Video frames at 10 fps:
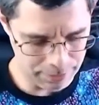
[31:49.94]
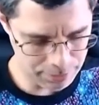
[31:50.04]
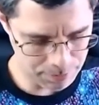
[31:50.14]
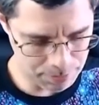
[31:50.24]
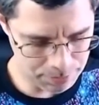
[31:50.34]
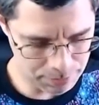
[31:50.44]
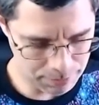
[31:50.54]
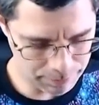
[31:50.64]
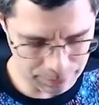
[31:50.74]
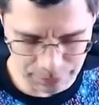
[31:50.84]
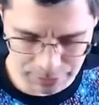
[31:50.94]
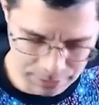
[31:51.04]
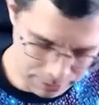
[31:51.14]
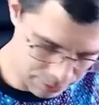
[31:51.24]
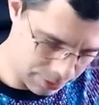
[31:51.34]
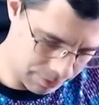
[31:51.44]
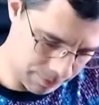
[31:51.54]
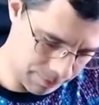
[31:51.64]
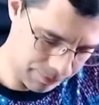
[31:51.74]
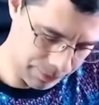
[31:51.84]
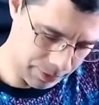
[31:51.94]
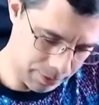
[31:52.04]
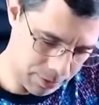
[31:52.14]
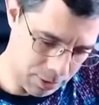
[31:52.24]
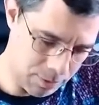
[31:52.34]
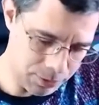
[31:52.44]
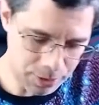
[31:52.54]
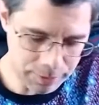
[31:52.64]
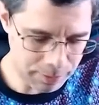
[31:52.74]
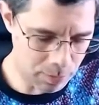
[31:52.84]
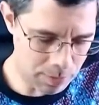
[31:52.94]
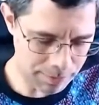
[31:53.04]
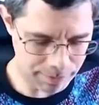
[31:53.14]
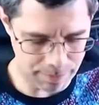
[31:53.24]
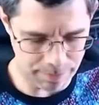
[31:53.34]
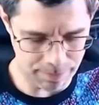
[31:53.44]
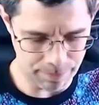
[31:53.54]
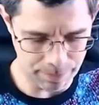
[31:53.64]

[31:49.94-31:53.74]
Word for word: There's a bunch of different styles. Almost every one of them.